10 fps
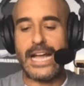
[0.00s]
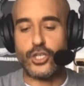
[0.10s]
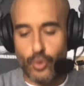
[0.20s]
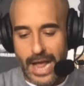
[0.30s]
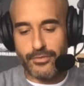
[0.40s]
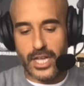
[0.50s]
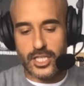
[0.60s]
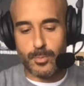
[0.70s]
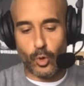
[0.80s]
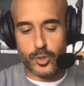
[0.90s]
at
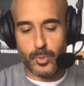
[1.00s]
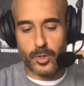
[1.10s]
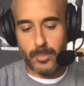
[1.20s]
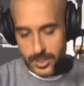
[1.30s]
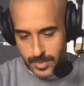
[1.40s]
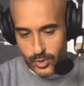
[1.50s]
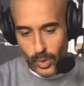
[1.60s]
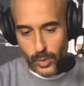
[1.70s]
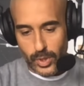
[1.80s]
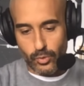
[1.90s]
DraftKings Sportsbook. Must be
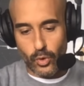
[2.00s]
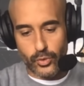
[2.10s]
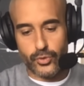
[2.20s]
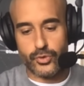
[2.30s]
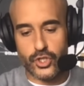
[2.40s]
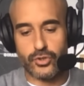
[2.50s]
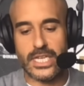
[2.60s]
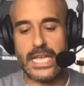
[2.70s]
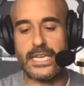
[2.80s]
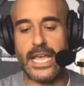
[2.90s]
21 or older, New
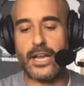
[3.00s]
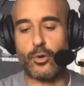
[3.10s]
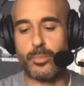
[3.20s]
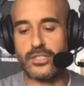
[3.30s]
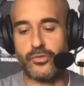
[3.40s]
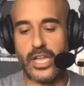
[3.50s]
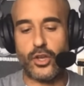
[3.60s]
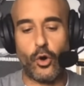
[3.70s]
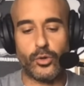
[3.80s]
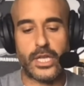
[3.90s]
Jersey, Indiana, or
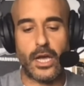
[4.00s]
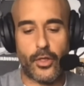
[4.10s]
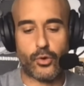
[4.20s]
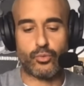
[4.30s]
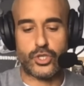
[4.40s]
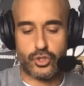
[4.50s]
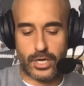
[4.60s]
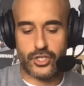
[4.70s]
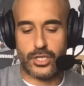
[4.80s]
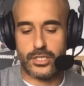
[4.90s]
Pennsylvania only. Other
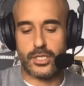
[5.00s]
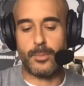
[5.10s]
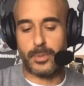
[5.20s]
restrictions